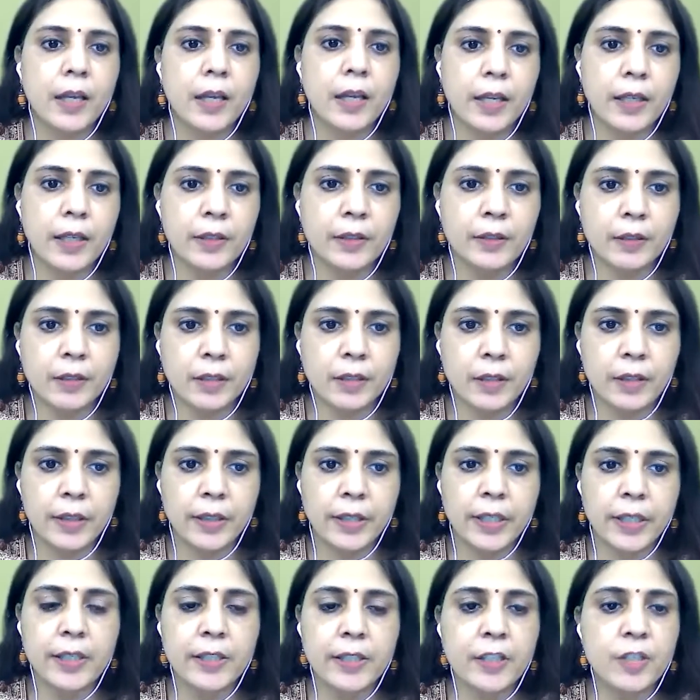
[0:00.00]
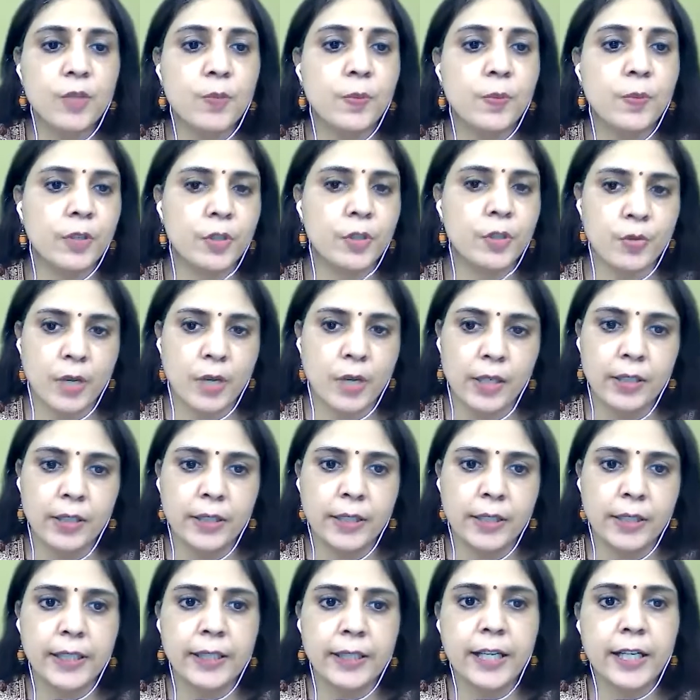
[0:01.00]
in Indian
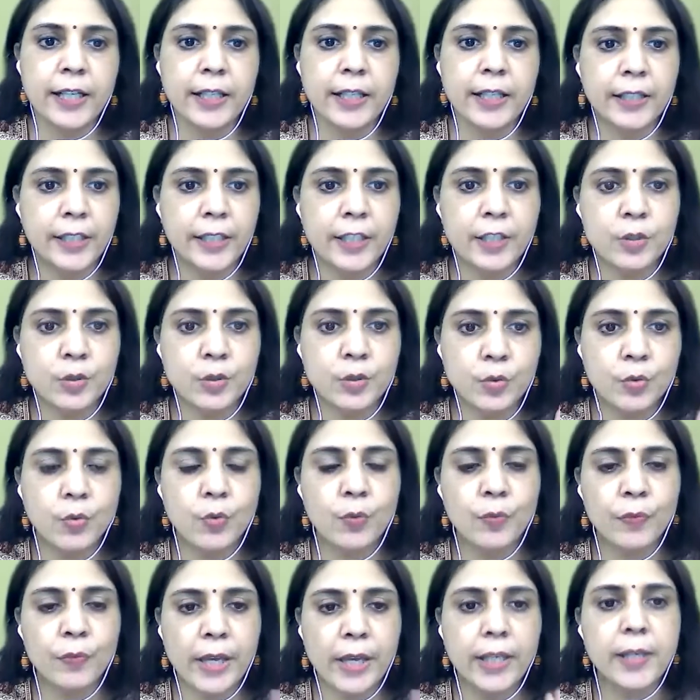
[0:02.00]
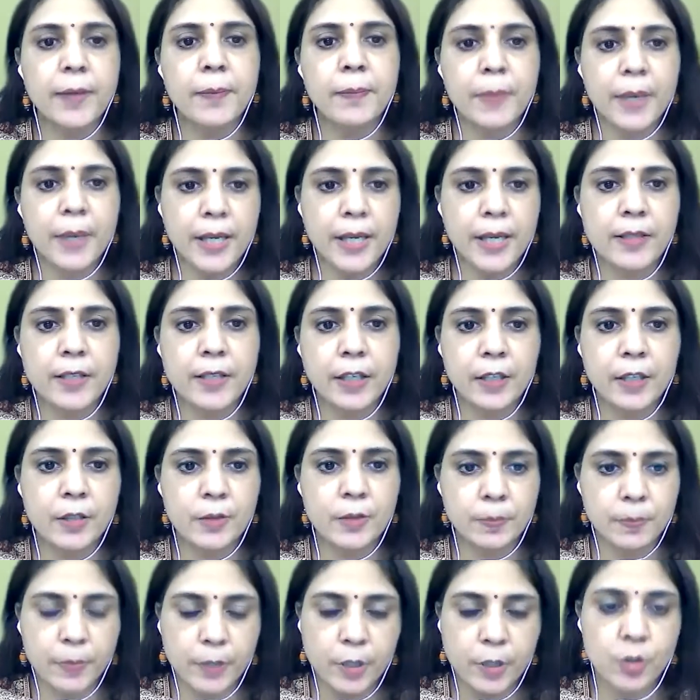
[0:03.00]
spirituality, that these two very basic
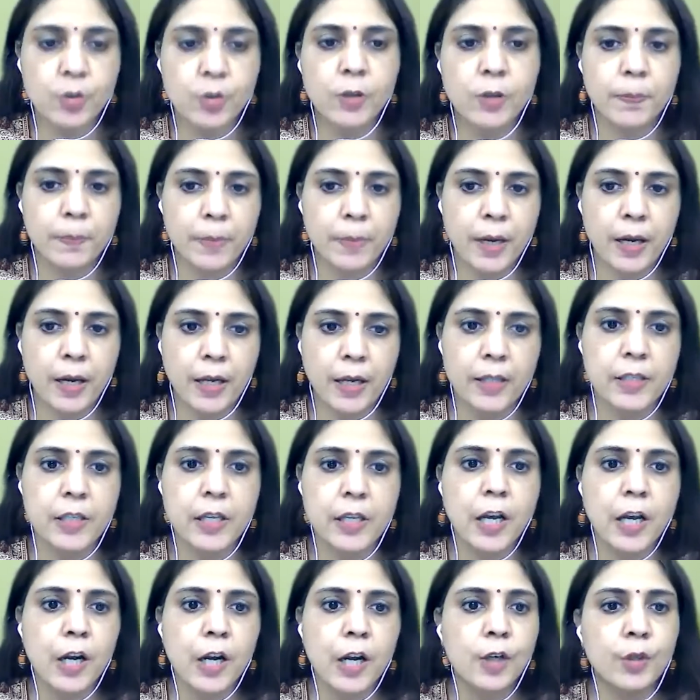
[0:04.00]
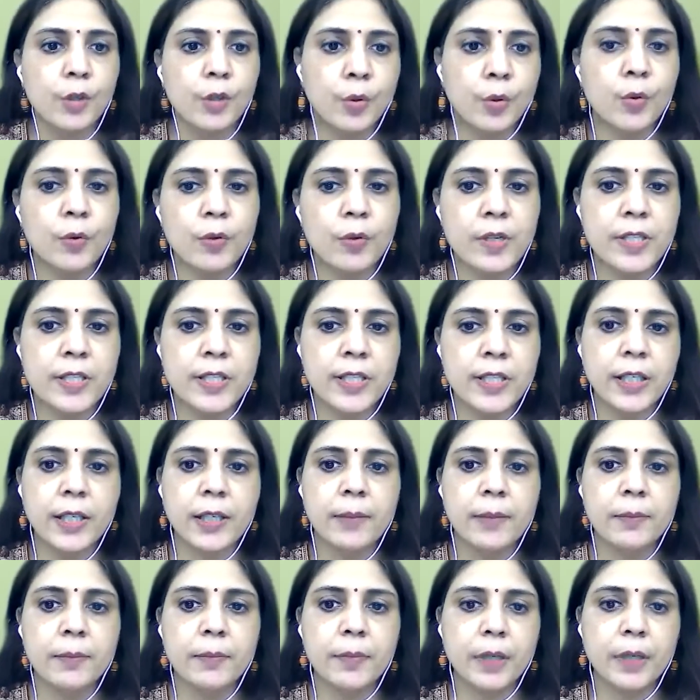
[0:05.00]
spiritual paths don't
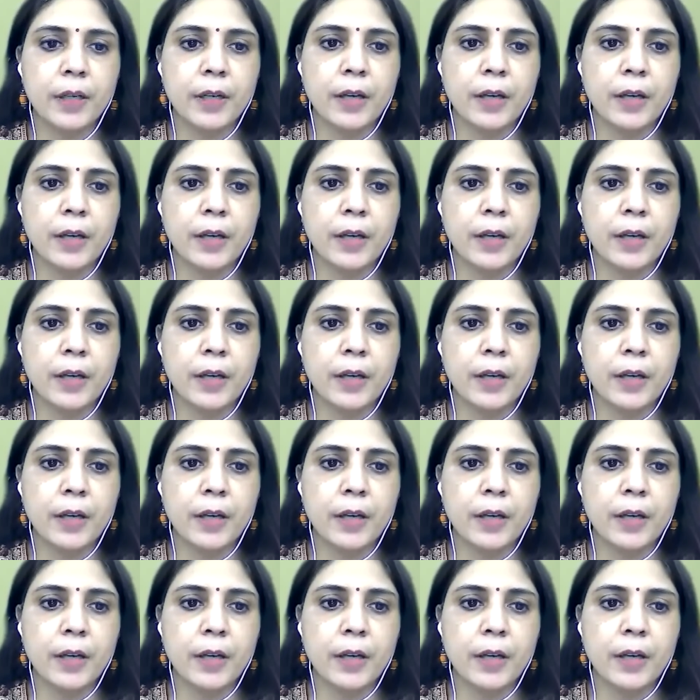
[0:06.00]
seem